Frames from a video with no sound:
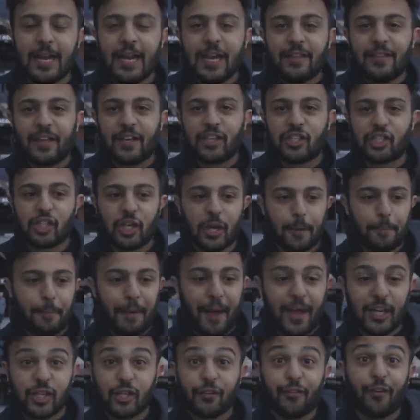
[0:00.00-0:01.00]
their sheer
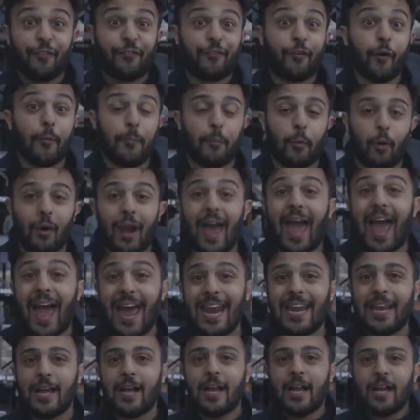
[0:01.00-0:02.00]
passion for football
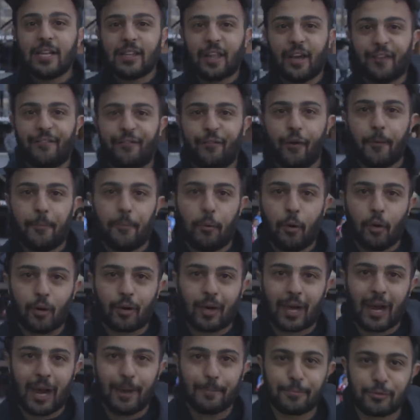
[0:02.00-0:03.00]
and their football
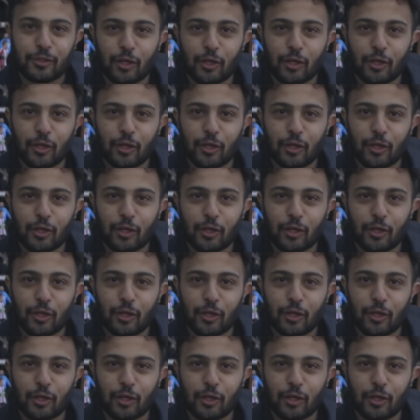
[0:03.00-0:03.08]
club.